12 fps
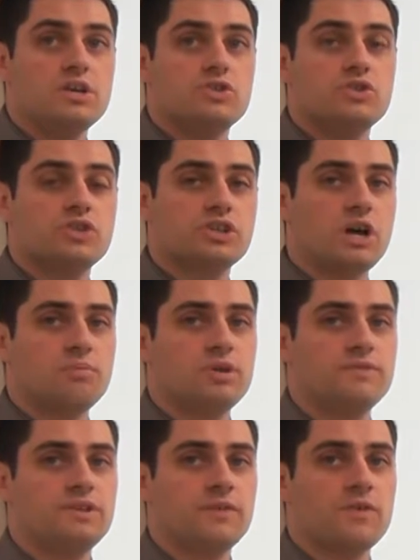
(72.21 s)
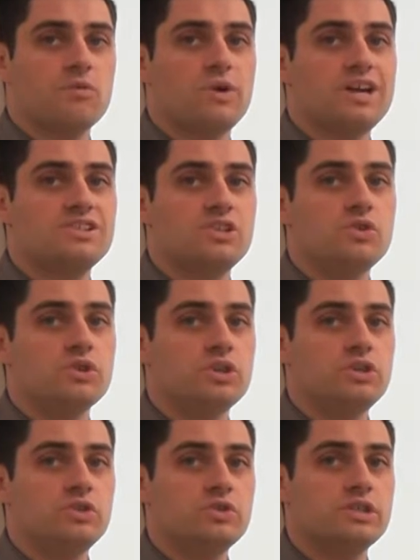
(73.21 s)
So there's a couple of different ways that you can do